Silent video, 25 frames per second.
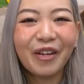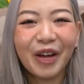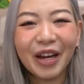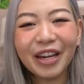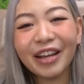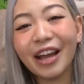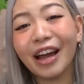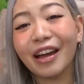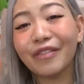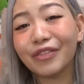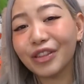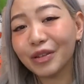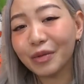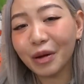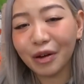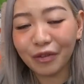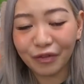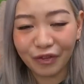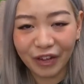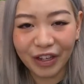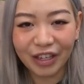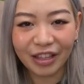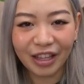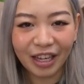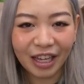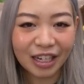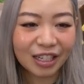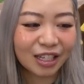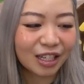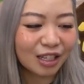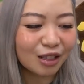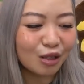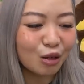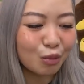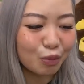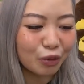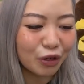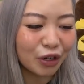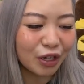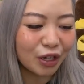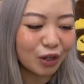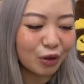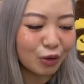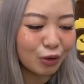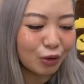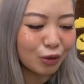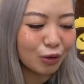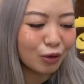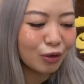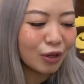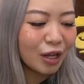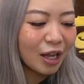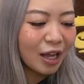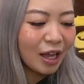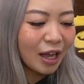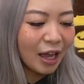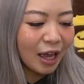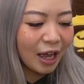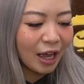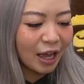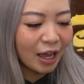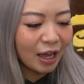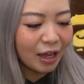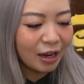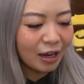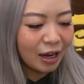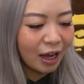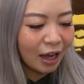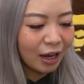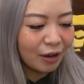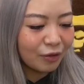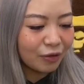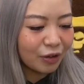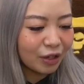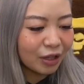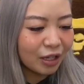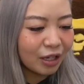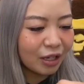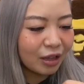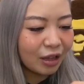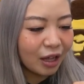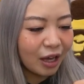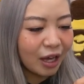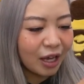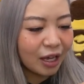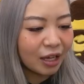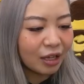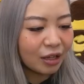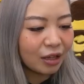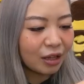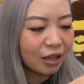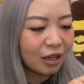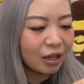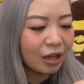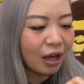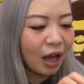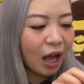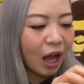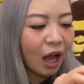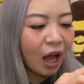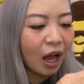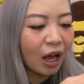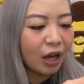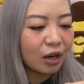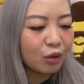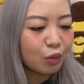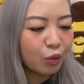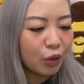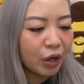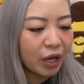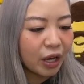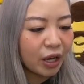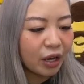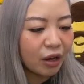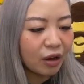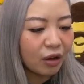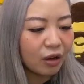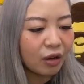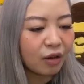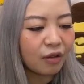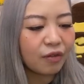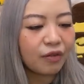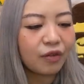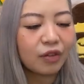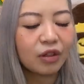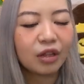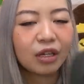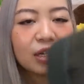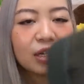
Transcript: when you have them on feet, they actually look pretty cool. And I really like the hardware of